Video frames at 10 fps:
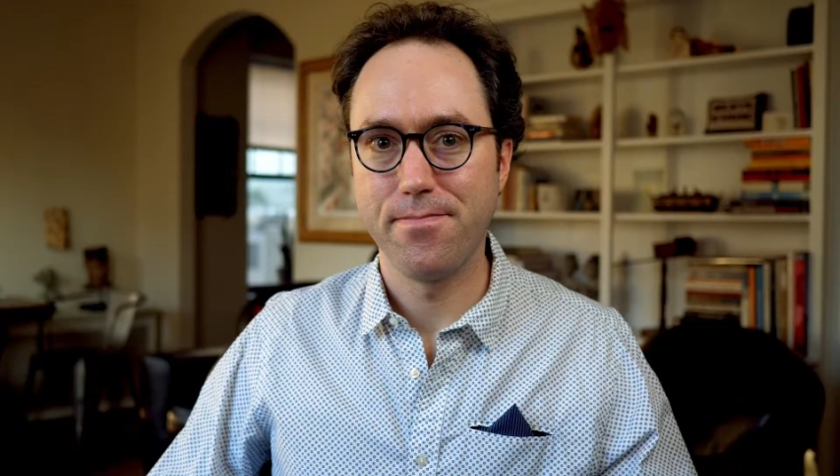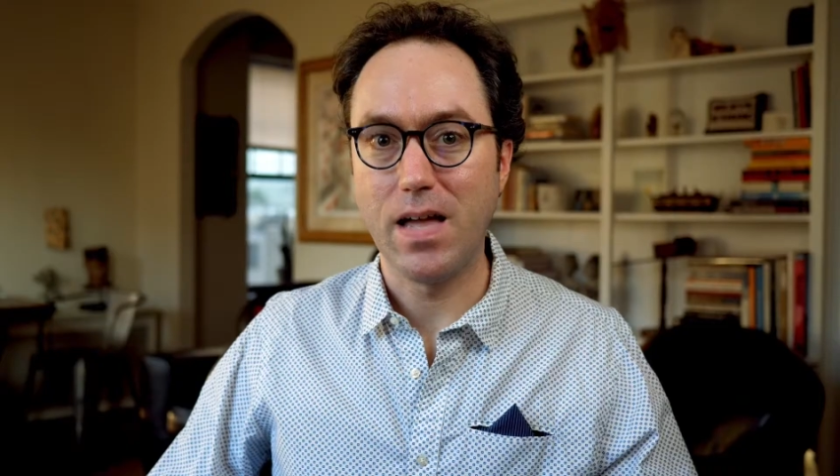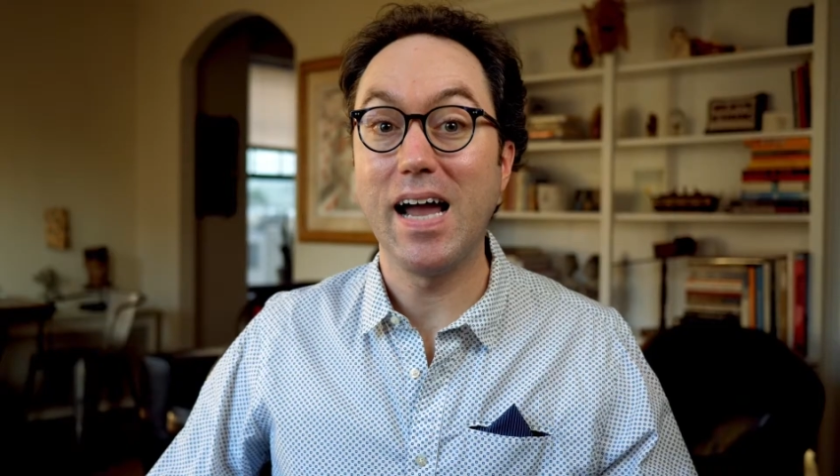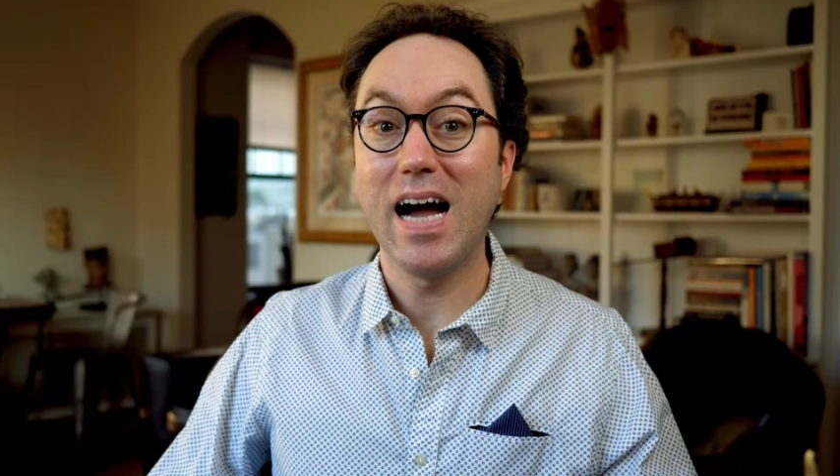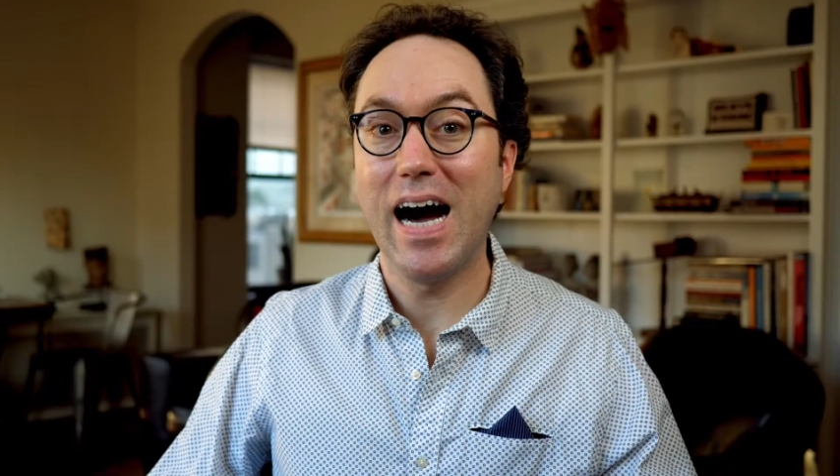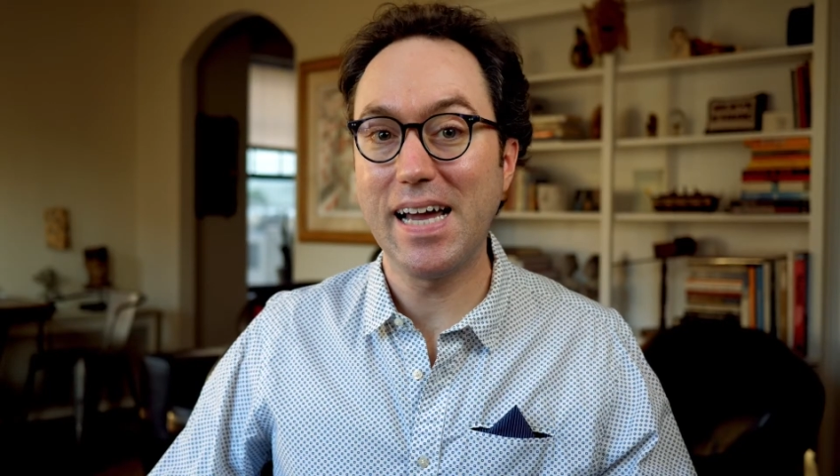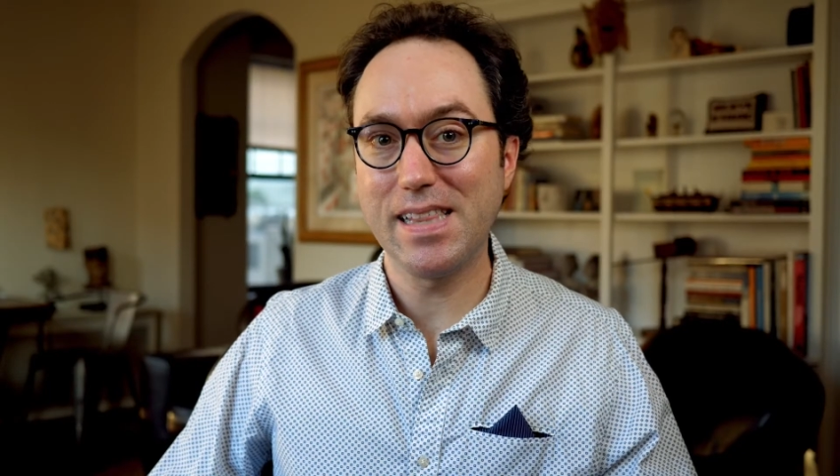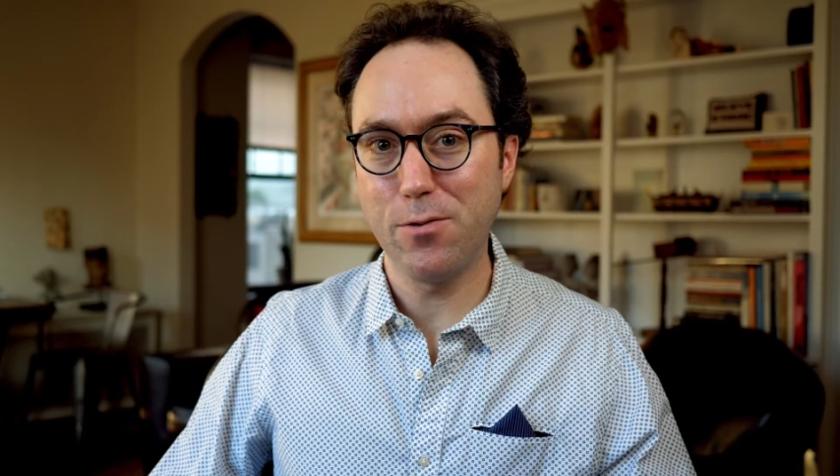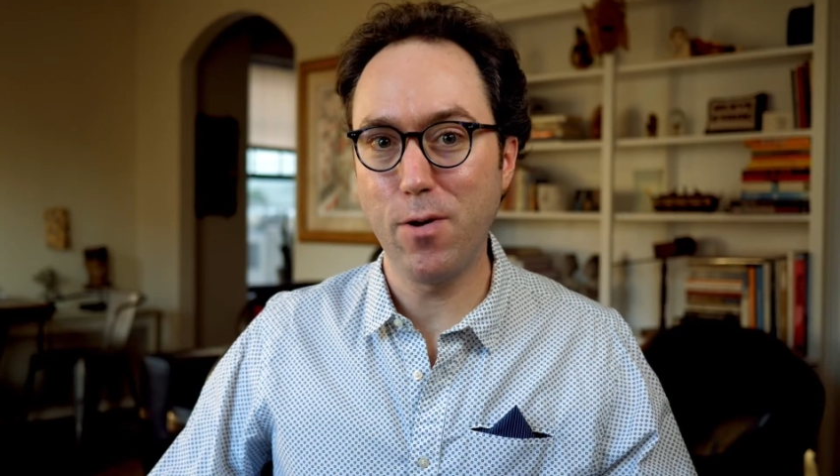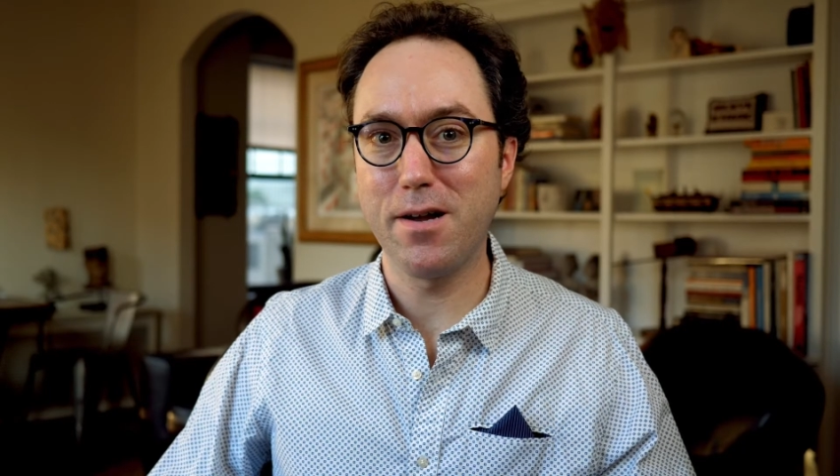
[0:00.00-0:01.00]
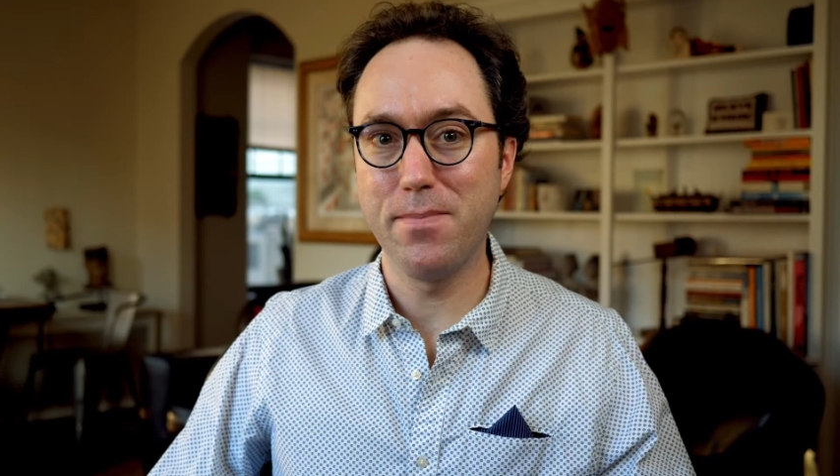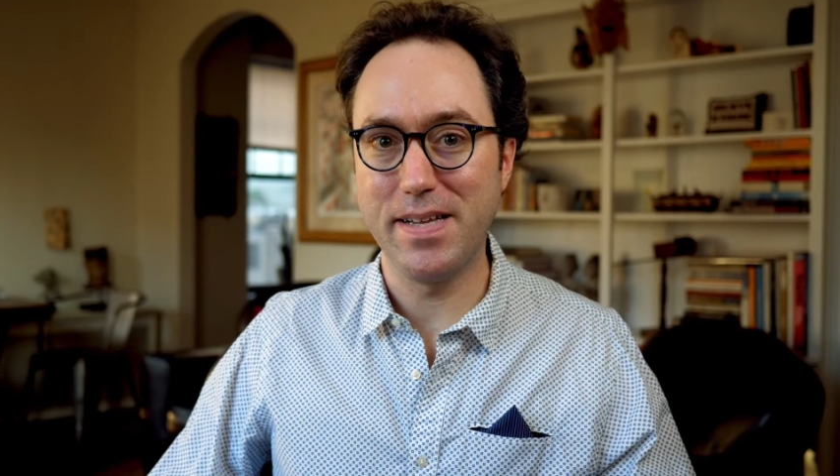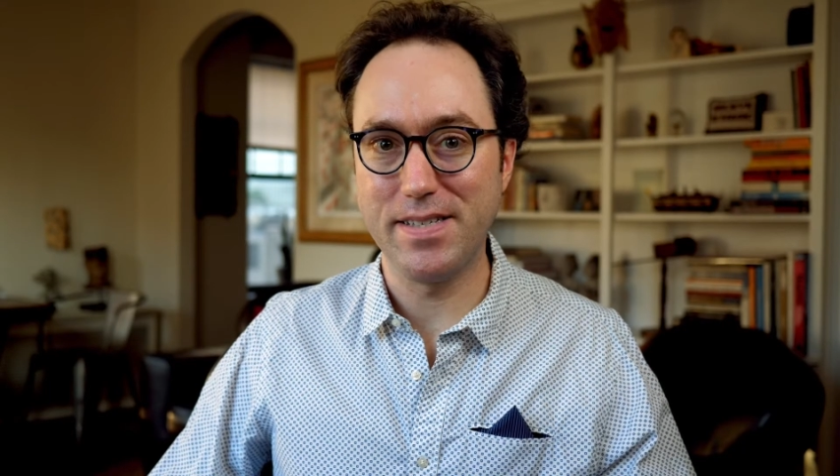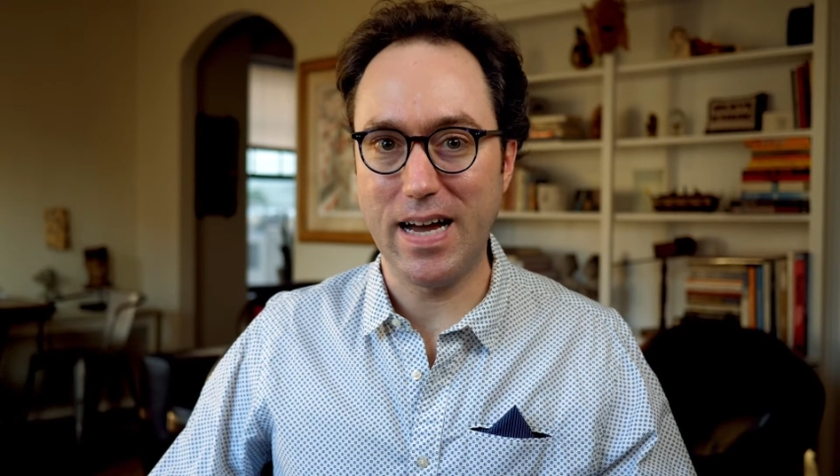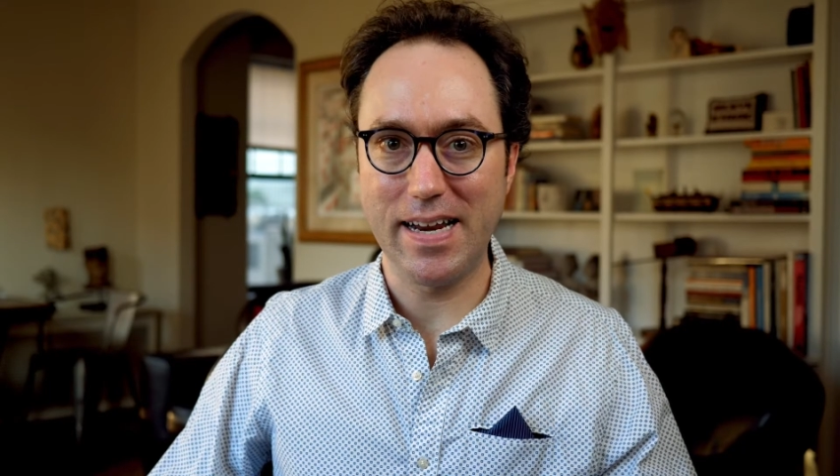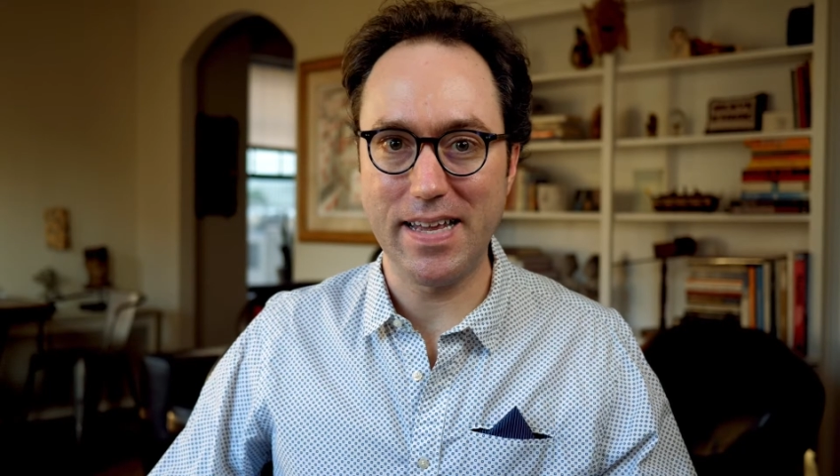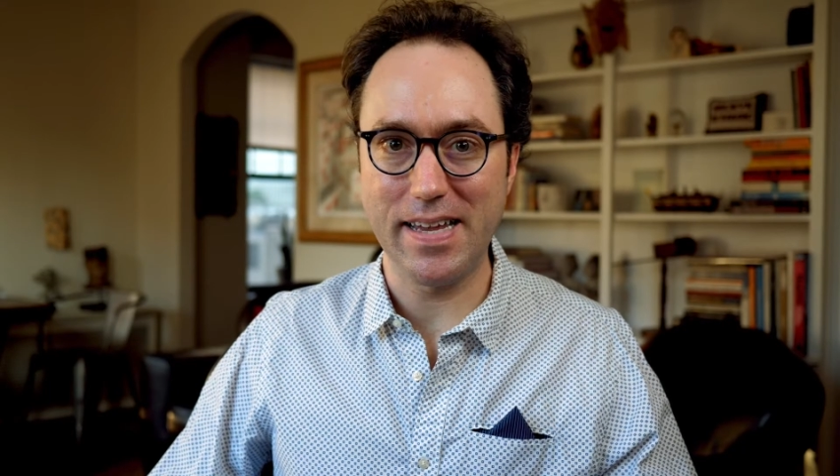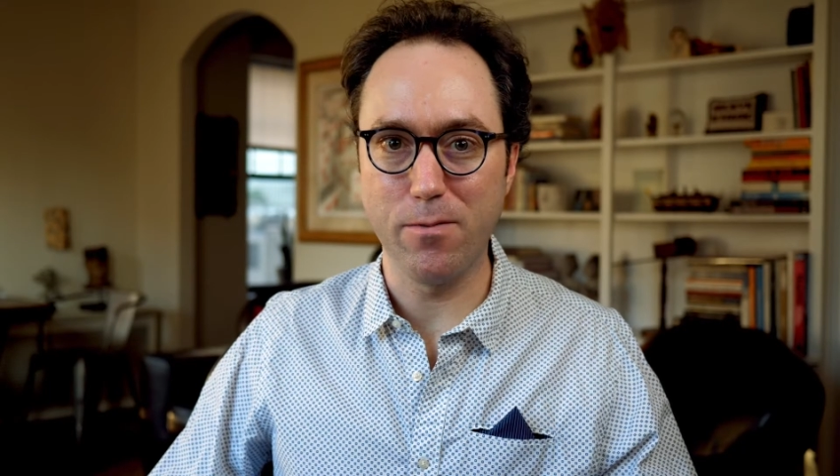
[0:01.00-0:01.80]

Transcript: I highly recommend dining